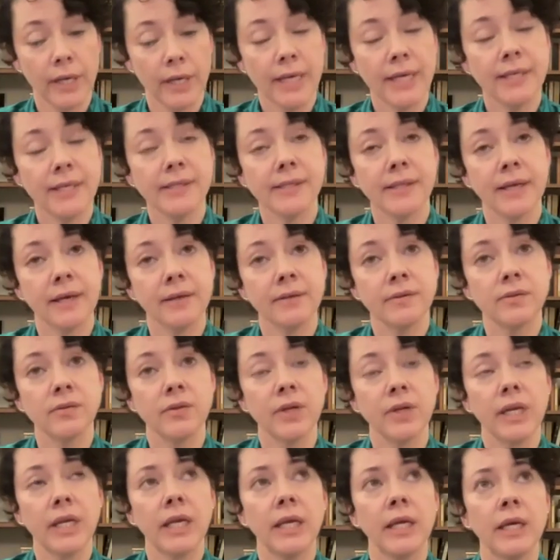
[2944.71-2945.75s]
He says
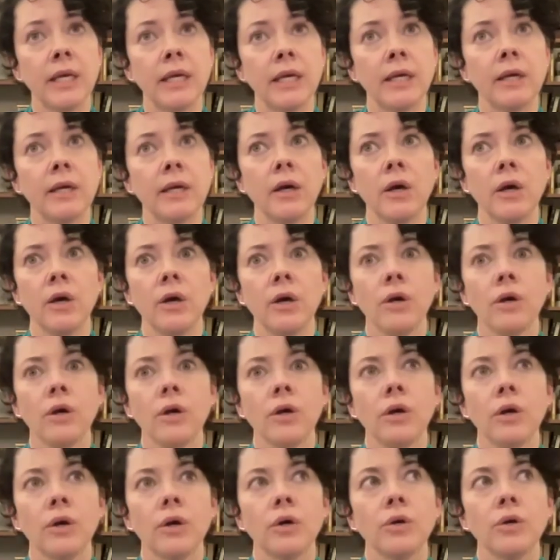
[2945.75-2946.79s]
that he
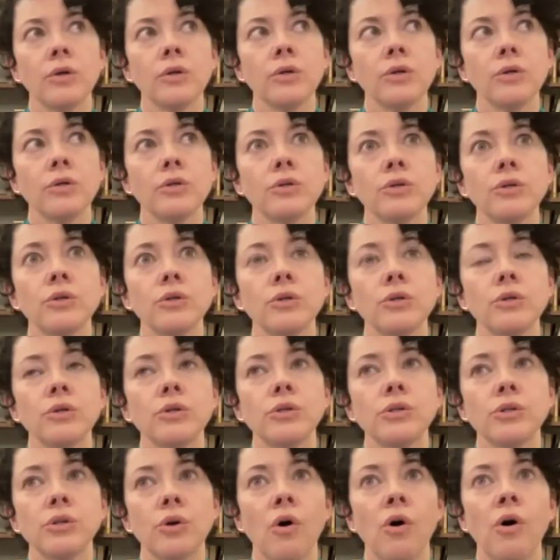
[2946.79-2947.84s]

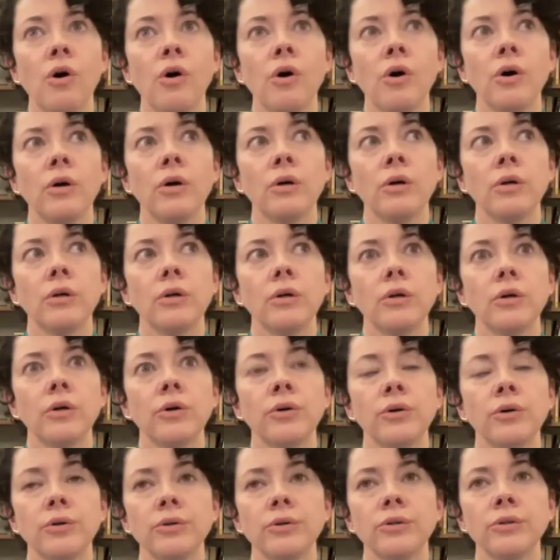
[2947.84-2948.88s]
saw
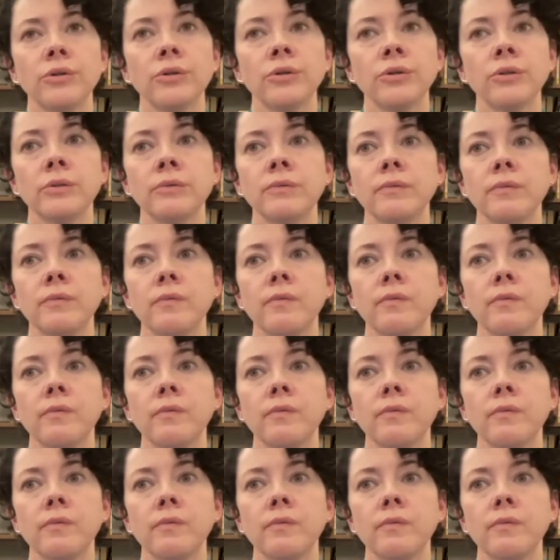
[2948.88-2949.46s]
her,